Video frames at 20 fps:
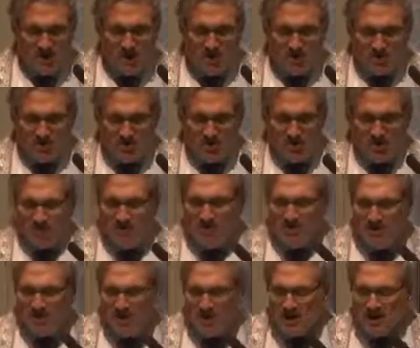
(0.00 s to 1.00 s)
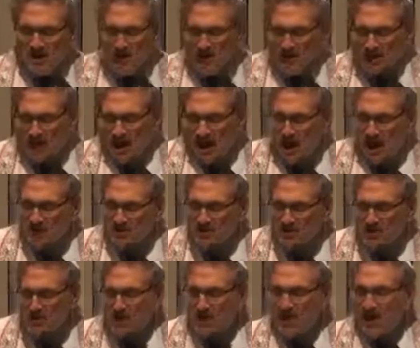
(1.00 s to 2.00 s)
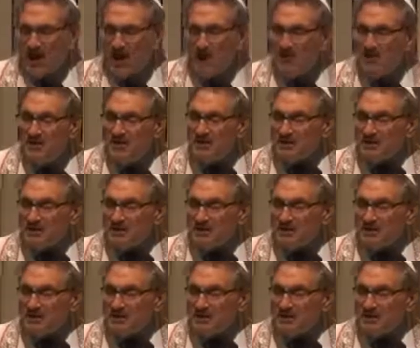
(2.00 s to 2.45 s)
but good deeds and acts of kindness